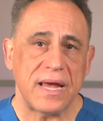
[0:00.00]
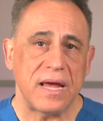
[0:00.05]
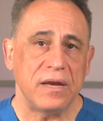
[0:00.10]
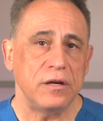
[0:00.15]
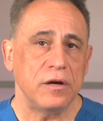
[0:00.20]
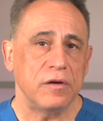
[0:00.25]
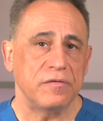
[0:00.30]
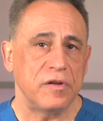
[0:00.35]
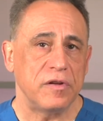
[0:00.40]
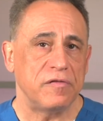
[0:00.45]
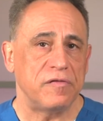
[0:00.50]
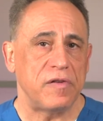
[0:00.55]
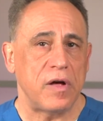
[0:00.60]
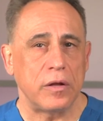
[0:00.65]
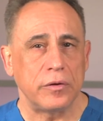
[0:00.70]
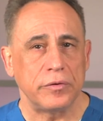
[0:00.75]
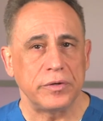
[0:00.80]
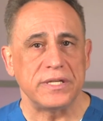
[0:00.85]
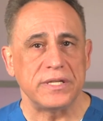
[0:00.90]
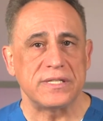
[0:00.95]
any of the
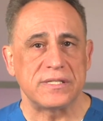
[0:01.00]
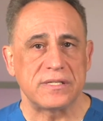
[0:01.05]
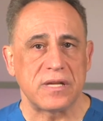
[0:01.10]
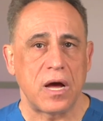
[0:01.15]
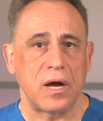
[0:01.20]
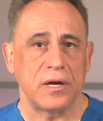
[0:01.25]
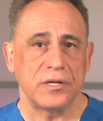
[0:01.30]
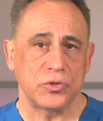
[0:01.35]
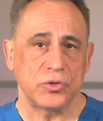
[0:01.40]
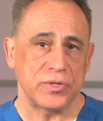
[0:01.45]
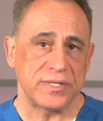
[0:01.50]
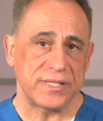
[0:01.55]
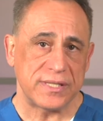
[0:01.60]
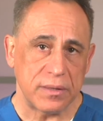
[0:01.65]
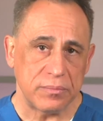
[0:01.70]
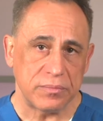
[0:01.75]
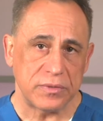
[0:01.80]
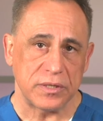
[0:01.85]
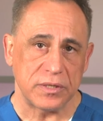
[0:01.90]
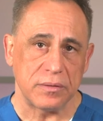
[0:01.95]
following signs or
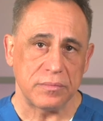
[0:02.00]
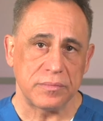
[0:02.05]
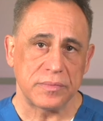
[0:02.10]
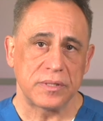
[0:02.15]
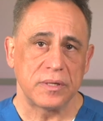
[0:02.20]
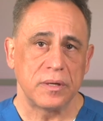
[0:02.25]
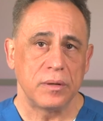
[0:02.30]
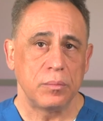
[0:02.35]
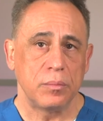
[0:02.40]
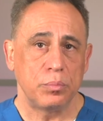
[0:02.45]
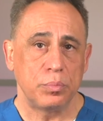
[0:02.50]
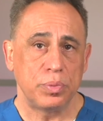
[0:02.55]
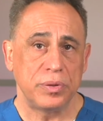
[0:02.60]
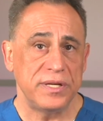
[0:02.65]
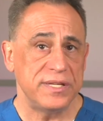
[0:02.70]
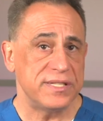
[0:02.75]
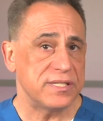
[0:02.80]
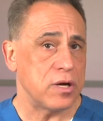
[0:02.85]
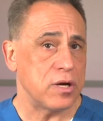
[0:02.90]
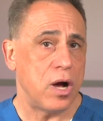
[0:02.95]
symptoms,
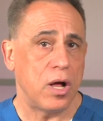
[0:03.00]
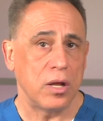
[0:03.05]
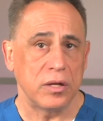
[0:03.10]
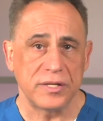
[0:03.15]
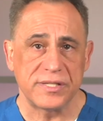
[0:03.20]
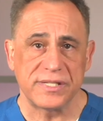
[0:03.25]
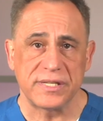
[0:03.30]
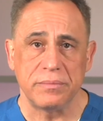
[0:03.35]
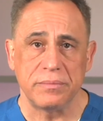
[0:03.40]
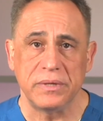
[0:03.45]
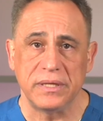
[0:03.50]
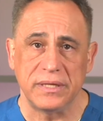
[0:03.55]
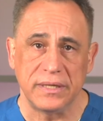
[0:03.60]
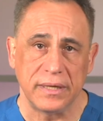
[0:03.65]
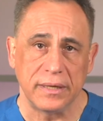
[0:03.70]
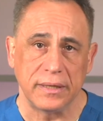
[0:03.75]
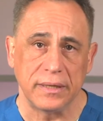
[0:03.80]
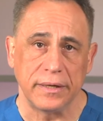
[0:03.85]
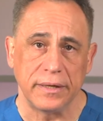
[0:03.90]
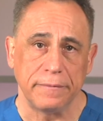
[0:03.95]
please call us
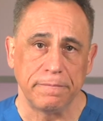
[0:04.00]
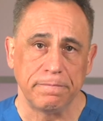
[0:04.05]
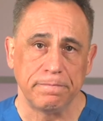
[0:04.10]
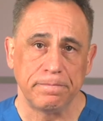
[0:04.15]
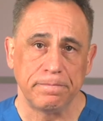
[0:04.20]
immediately.